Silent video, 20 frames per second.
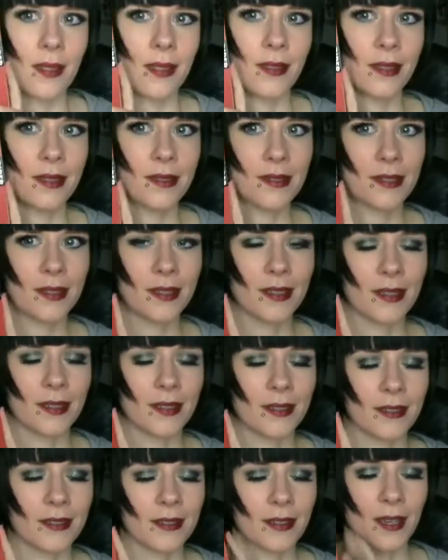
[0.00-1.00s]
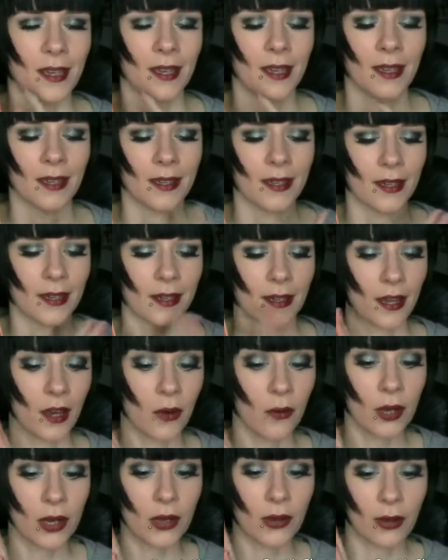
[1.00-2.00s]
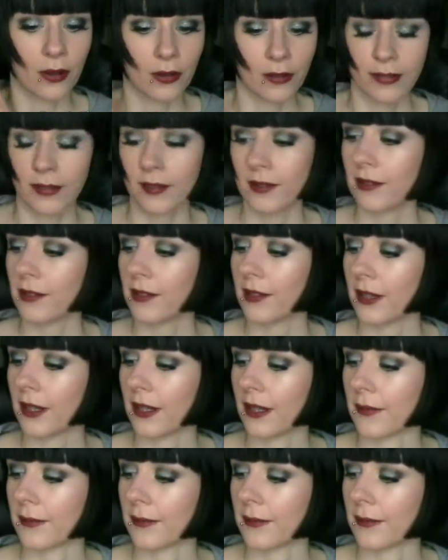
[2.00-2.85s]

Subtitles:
This is a Hungarian author,